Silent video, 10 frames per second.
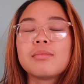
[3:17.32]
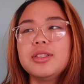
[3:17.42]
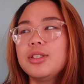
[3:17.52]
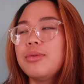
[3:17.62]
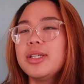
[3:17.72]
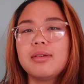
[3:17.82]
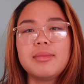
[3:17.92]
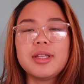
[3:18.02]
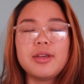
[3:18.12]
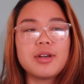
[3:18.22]
Just wear
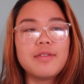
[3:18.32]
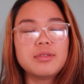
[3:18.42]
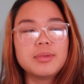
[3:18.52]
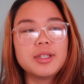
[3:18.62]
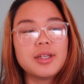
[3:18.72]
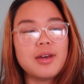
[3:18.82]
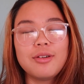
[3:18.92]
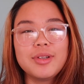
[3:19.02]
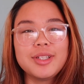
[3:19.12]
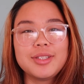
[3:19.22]
something that you're comfortable in.
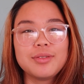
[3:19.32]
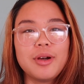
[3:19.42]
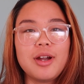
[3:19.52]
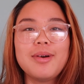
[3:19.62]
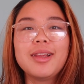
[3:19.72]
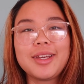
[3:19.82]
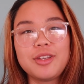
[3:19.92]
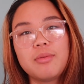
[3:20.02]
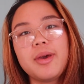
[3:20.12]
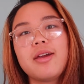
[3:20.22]
I don't really need to worry about
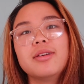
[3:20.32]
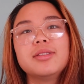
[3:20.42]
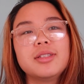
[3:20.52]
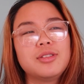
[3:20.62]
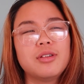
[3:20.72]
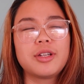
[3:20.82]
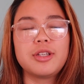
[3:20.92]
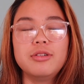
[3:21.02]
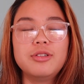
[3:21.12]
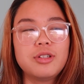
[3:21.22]
like your appearance. It's not a
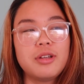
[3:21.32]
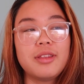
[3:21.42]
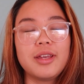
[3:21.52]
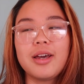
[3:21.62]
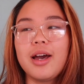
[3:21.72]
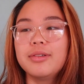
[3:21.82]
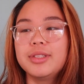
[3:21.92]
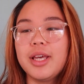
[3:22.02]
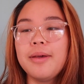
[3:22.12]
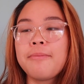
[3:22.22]
huge thing, I
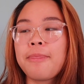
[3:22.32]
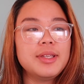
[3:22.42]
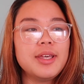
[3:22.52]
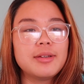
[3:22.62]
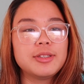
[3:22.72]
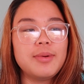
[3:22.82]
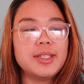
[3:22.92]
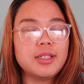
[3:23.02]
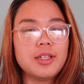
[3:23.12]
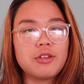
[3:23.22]
would say. But yeah, so
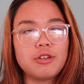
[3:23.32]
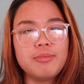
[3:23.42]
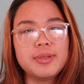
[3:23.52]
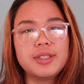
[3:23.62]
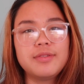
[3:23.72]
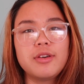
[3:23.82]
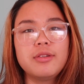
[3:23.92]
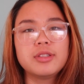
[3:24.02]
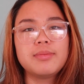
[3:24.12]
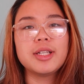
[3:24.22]
basically the group
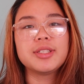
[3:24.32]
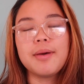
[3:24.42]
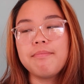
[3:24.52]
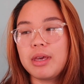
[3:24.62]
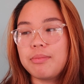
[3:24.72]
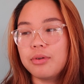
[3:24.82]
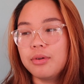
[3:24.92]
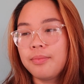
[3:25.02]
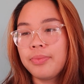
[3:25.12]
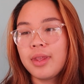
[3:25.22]
interview, there was about 10
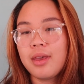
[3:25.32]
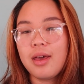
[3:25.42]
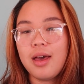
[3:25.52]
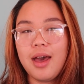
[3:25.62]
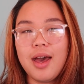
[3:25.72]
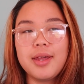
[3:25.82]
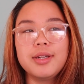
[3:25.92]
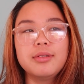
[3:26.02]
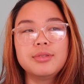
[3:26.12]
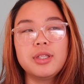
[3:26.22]
people,
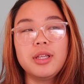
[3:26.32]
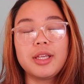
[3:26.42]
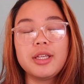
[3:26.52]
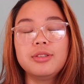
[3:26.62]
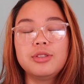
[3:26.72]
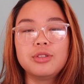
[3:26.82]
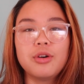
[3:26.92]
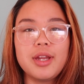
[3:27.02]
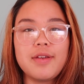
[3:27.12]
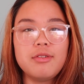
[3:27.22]
and it was like in
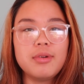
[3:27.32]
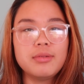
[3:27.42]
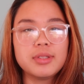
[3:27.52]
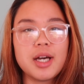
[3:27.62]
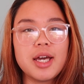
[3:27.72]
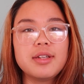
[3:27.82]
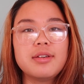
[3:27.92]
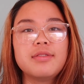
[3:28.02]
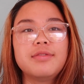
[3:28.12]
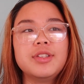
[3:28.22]
store, and everyone was kind
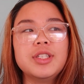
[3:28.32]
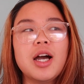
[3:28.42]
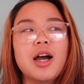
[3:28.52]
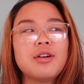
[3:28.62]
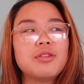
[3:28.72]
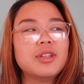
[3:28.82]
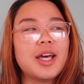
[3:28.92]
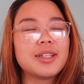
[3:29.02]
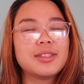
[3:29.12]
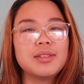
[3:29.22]
of young or
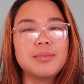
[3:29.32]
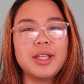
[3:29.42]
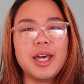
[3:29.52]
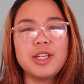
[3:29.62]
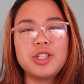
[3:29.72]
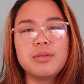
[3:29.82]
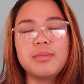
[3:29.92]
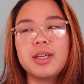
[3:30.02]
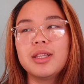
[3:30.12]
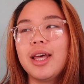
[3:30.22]
like similar age to
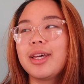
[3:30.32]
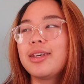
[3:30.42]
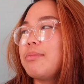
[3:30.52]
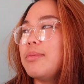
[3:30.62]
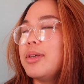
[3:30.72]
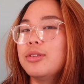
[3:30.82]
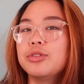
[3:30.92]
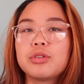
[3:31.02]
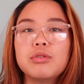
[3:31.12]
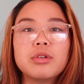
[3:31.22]
me, like maybe
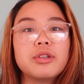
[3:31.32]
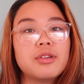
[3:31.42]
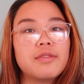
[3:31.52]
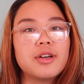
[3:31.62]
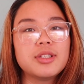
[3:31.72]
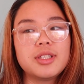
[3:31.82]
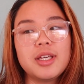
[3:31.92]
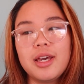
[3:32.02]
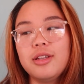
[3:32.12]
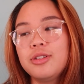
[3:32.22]
in school or
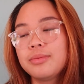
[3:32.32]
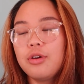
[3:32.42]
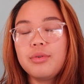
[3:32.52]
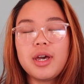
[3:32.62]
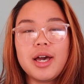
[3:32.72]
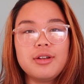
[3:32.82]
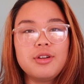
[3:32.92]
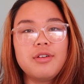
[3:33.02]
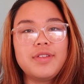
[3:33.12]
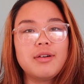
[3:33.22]
university age. So yeah, I
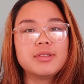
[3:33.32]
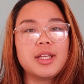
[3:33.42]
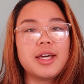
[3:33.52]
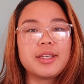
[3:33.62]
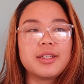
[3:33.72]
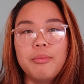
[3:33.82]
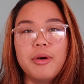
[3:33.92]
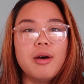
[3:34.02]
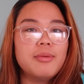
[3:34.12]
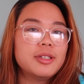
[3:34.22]
don't know if that was like on
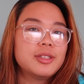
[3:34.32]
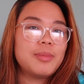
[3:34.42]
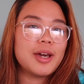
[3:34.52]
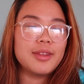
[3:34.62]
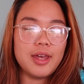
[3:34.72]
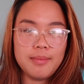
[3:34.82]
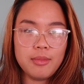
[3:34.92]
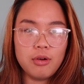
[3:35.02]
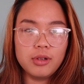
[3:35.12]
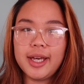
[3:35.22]
purpose by
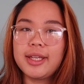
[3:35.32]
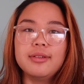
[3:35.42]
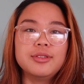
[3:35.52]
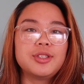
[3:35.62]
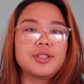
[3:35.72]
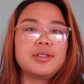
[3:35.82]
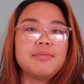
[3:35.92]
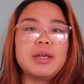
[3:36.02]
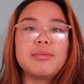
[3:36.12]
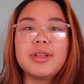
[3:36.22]
them or like it was just
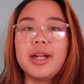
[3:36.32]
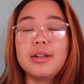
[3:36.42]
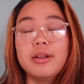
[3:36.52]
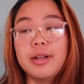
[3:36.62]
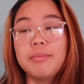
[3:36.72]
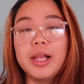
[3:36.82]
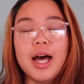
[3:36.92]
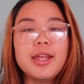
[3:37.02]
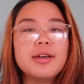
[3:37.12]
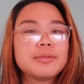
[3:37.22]
the people that had
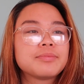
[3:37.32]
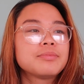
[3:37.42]
applied.